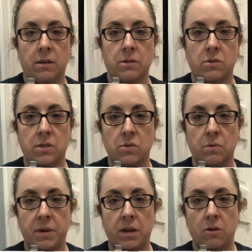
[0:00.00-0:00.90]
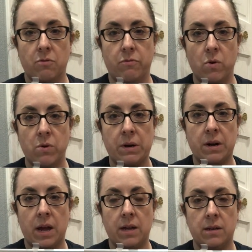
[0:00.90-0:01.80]
So this would be 4
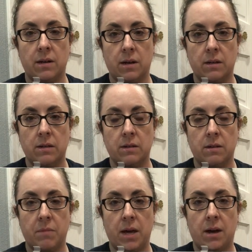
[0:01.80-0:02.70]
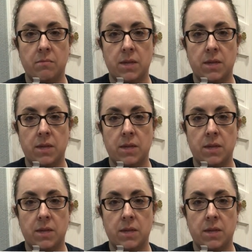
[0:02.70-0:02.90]
and In my head, I'm